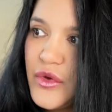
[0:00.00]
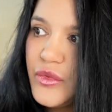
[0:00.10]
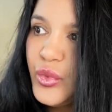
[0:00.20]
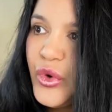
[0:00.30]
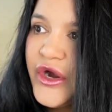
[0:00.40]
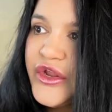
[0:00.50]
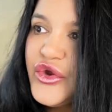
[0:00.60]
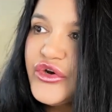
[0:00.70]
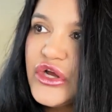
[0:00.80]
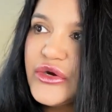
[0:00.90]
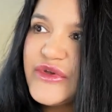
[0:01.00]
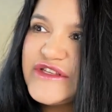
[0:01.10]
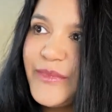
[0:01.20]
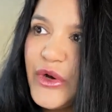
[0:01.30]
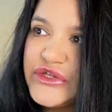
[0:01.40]
where you're not
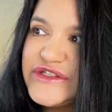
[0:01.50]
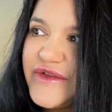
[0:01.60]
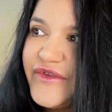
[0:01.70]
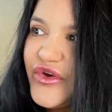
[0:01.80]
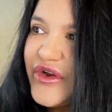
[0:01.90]
responsive, you're